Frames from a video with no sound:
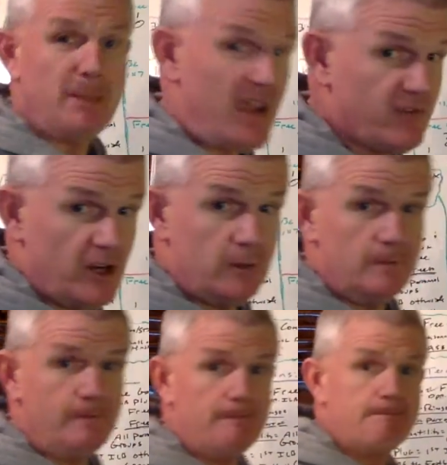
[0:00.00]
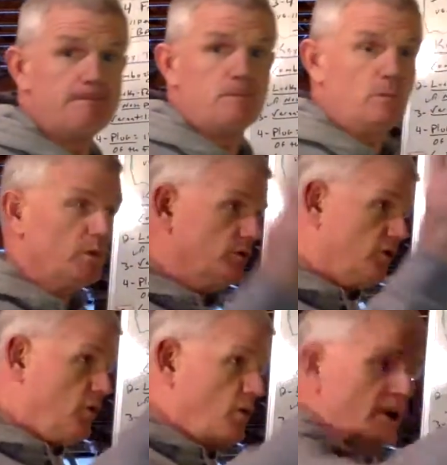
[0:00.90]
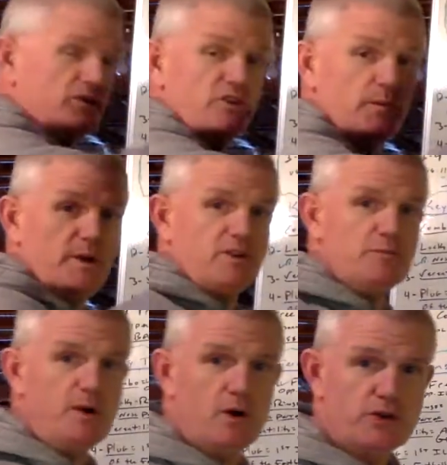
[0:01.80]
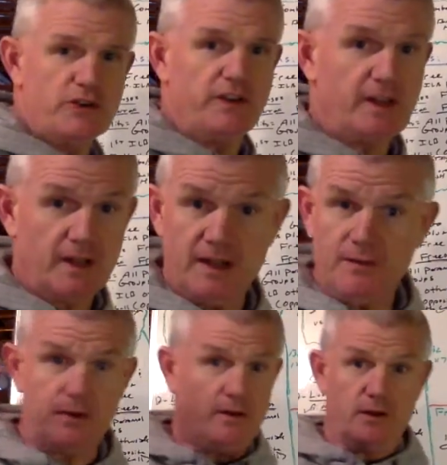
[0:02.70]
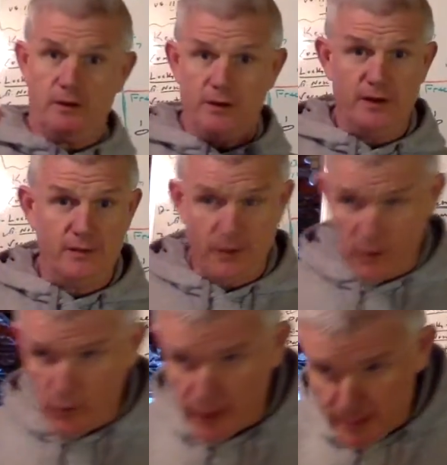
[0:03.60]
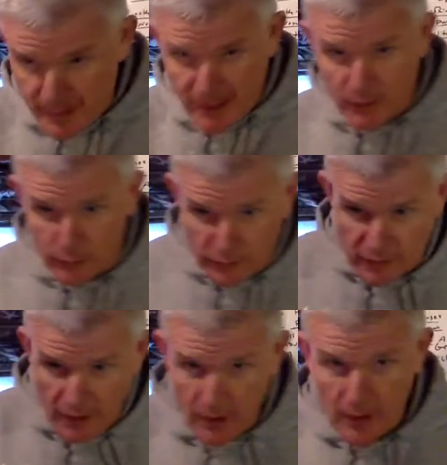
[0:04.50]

Ever. Don't want so much motion that even a quarterback who's